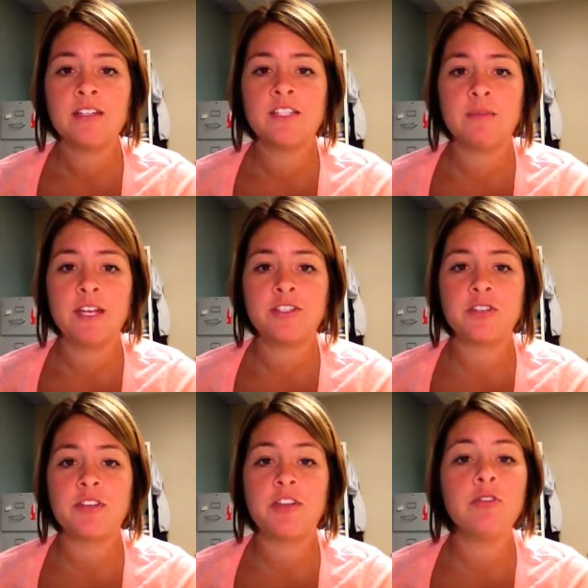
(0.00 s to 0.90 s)
to make
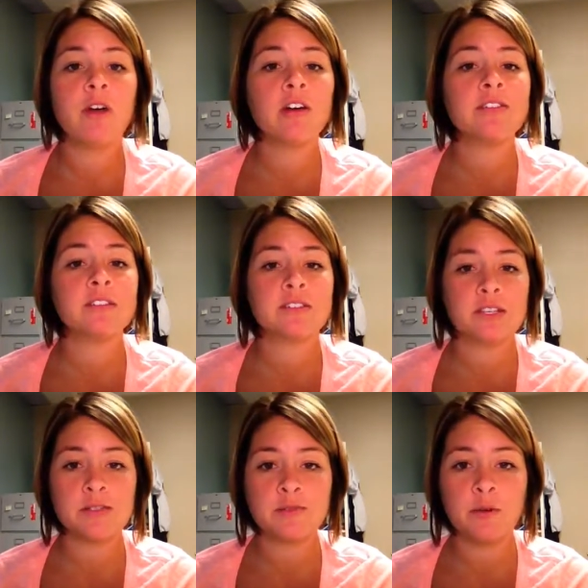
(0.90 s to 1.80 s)
sure that you are
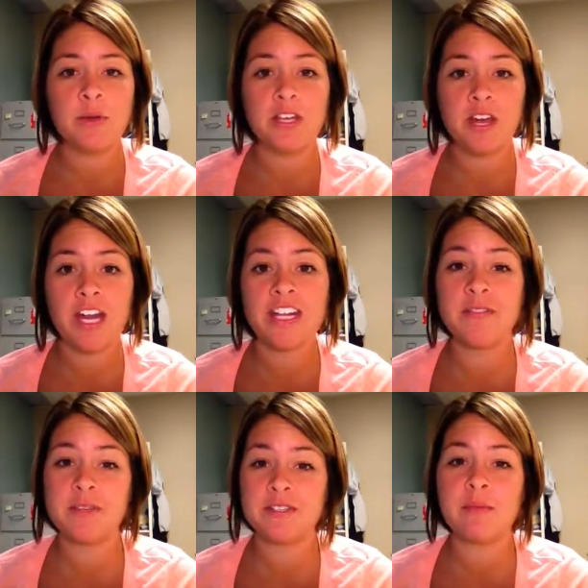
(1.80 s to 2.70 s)
successful, but you got to
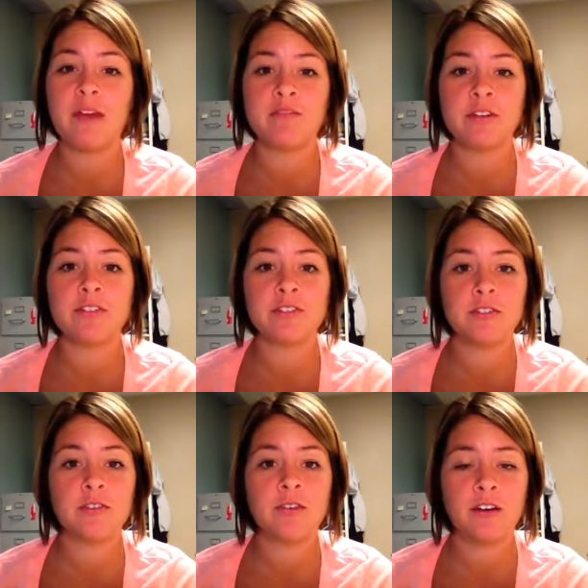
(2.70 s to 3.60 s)
give me some effort
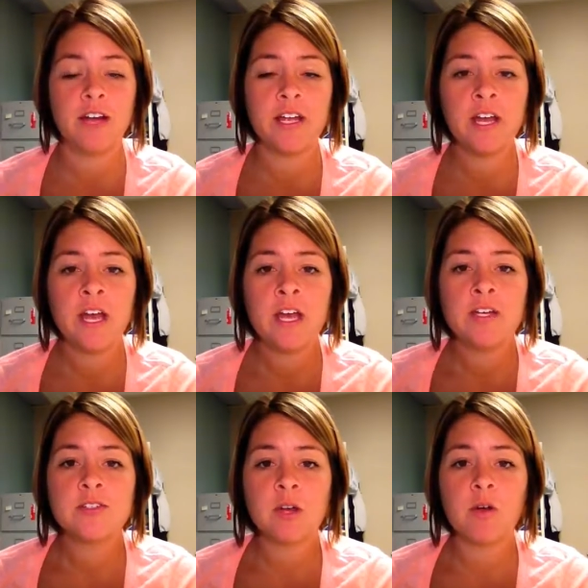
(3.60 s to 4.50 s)
too, all right?
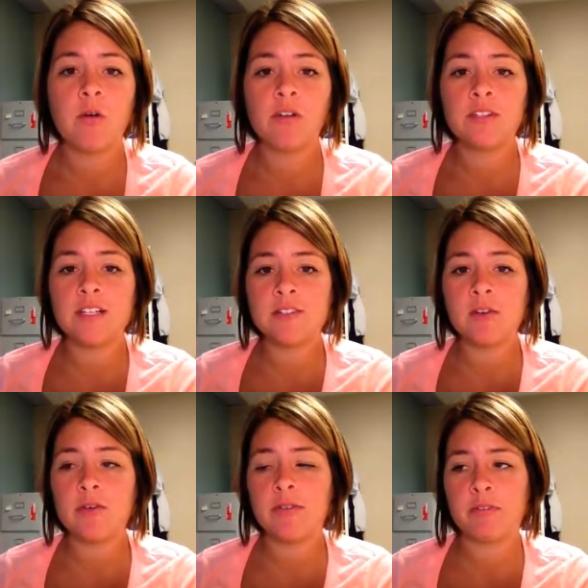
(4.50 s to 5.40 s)
So let's
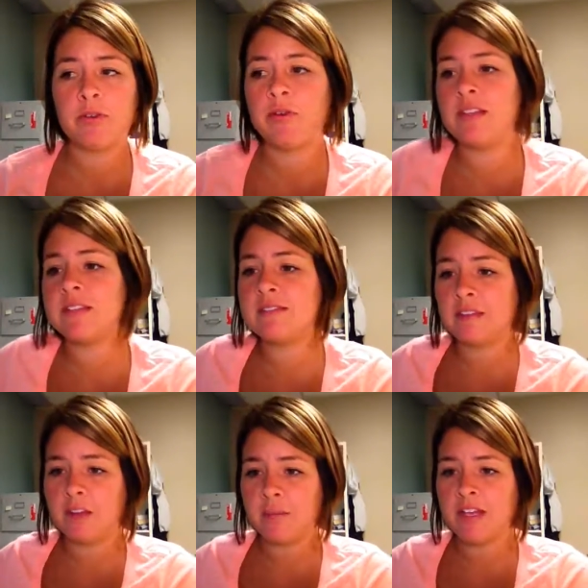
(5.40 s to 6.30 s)
go through this
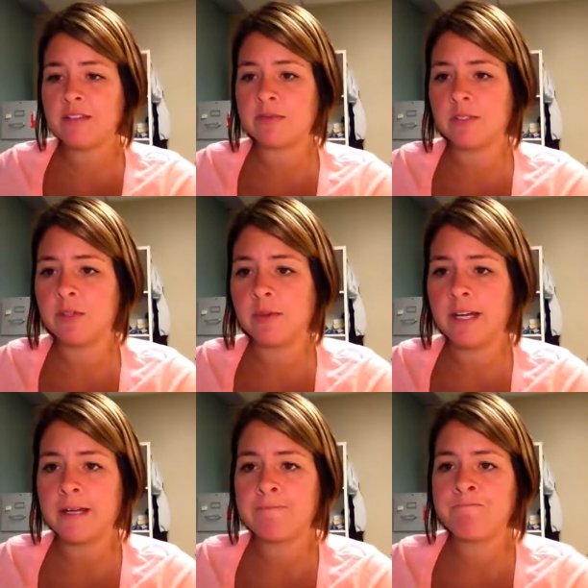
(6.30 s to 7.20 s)
syllabus real
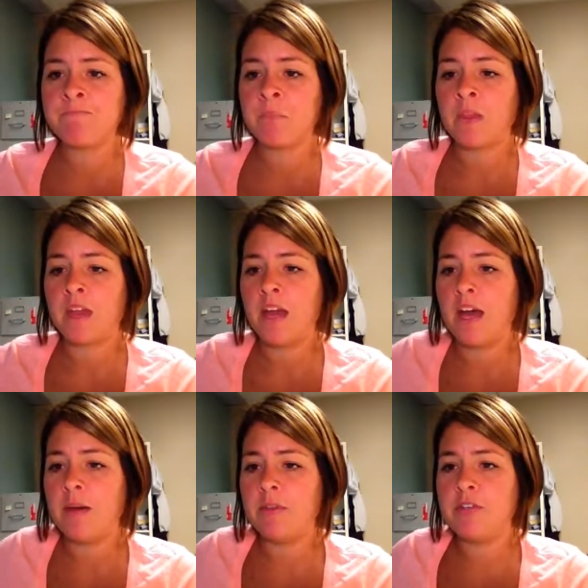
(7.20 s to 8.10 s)
quick.
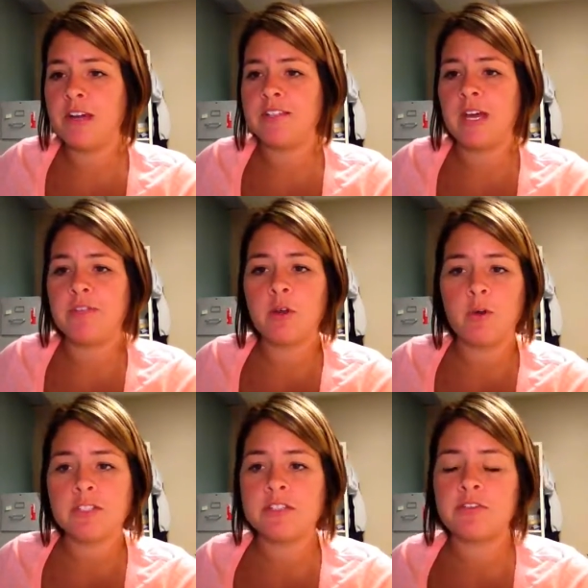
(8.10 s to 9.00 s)
You guys have the
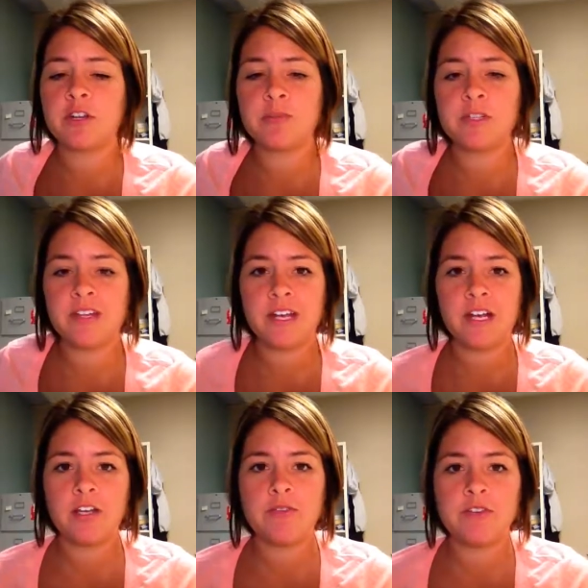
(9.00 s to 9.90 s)
course description
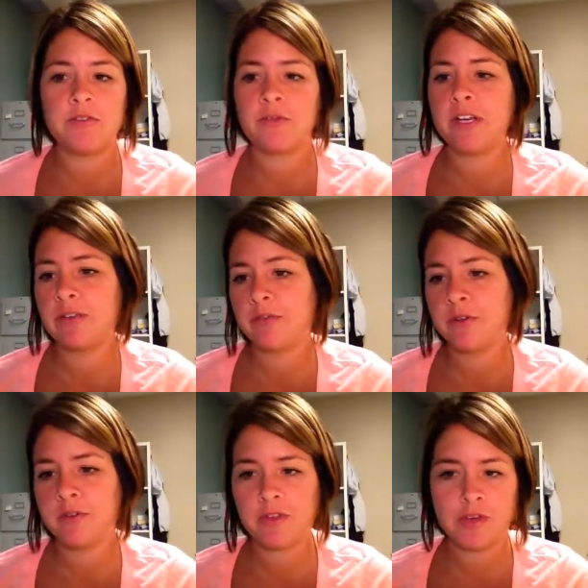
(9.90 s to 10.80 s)
there. You can read
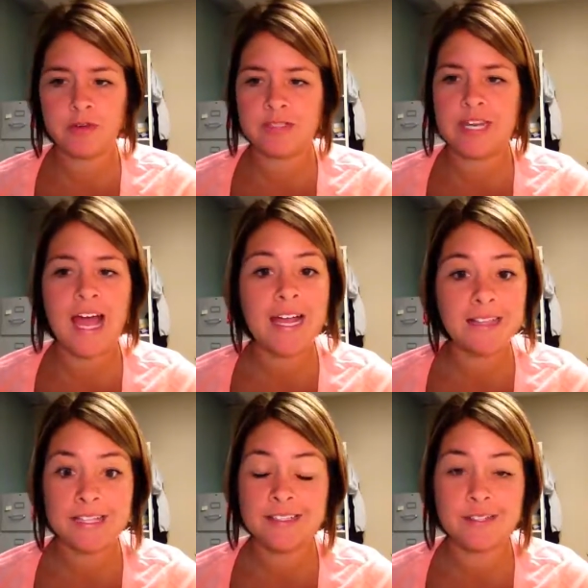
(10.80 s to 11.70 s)
through those
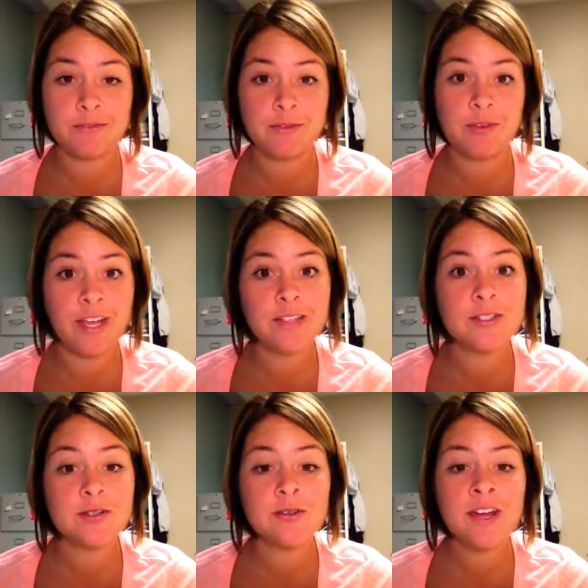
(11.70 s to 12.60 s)
9 things if you would like
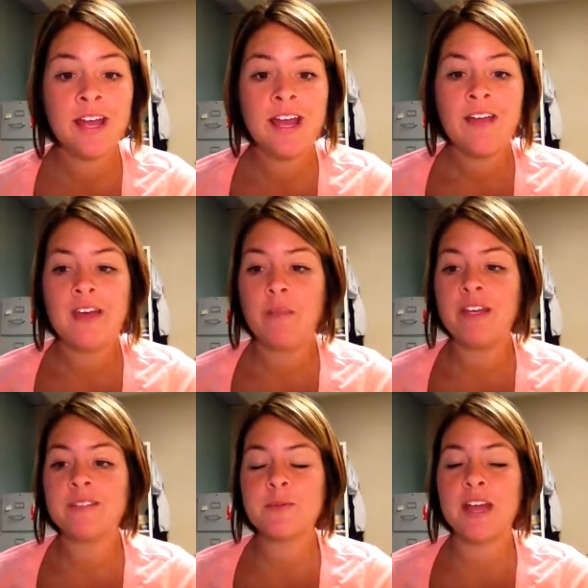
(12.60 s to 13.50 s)
to. That
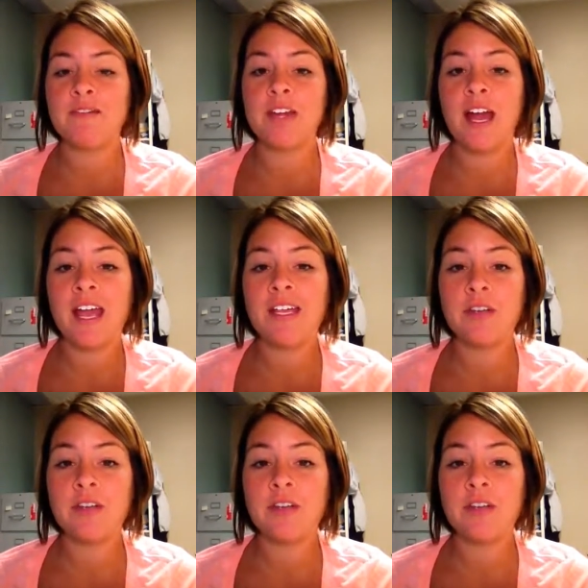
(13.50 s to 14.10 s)
means we have 9